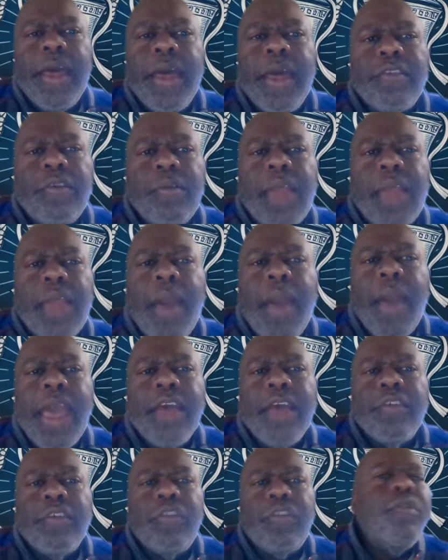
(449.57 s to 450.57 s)
who now
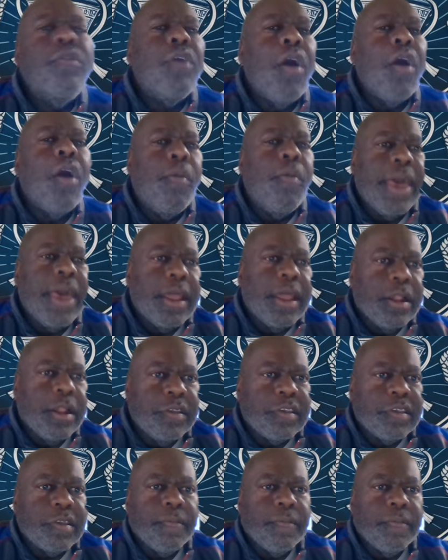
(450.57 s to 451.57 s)
has 2 gold
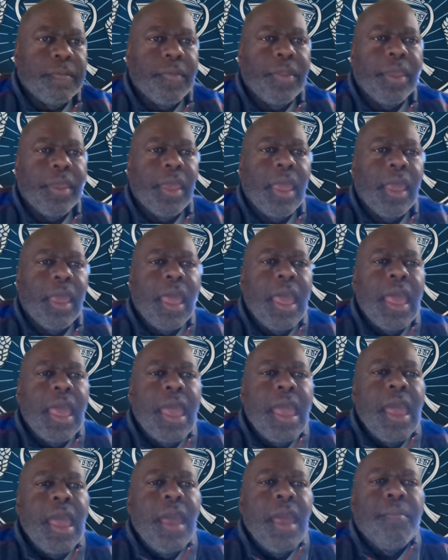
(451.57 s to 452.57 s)
medals.
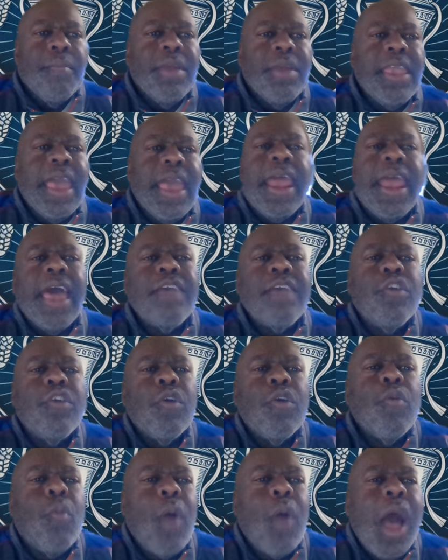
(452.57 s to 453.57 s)
But yet, as you're
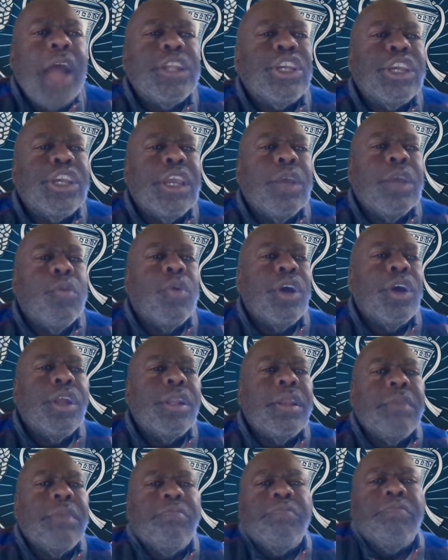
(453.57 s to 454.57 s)
watching what
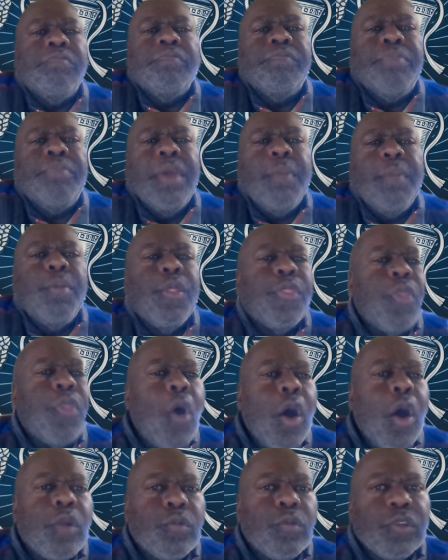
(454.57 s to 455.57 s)
people
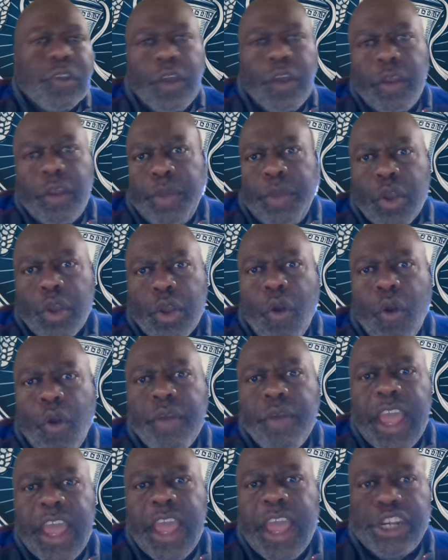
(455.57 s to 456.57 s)
thought was going to be a
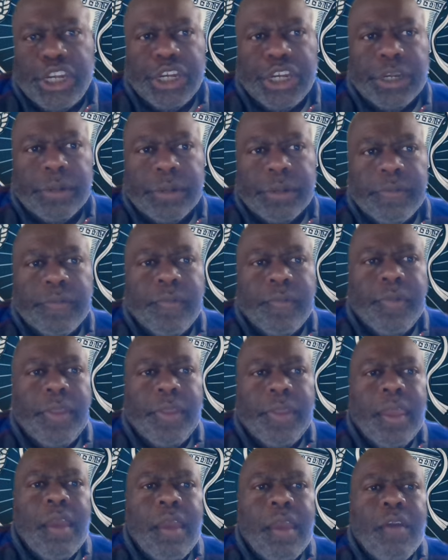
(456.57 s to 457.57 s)
coronation
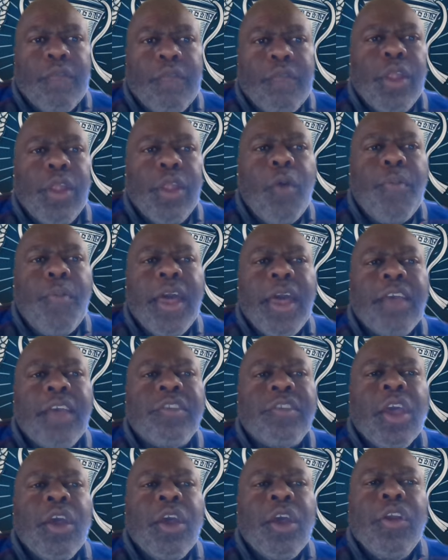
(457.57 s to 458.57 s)
for Lopez,
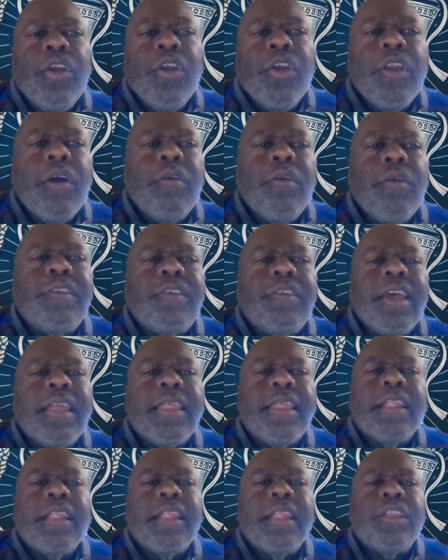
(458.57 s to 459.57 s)
you're noticing
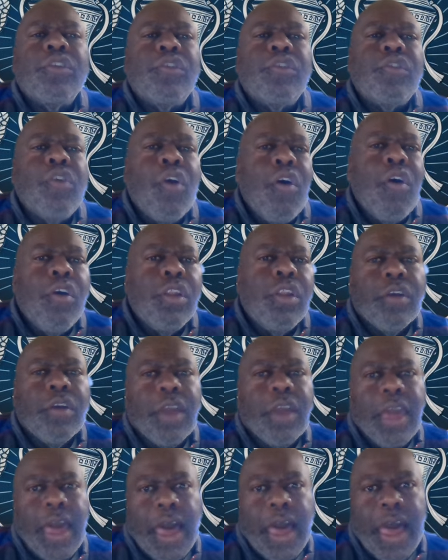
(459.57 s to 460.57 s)
that the taller
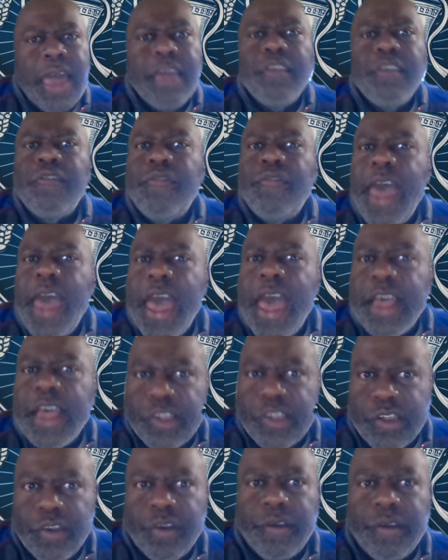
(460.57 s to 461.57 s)
guy is
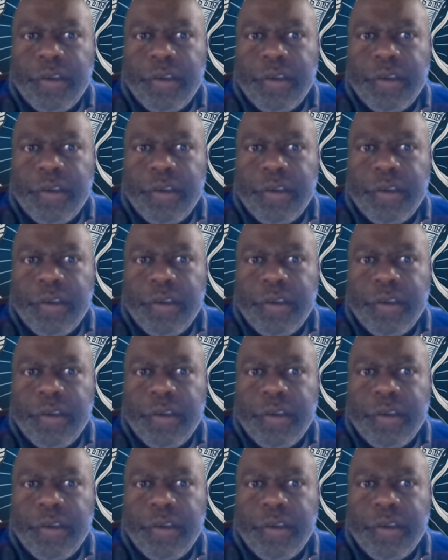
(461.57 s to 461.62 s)
faster.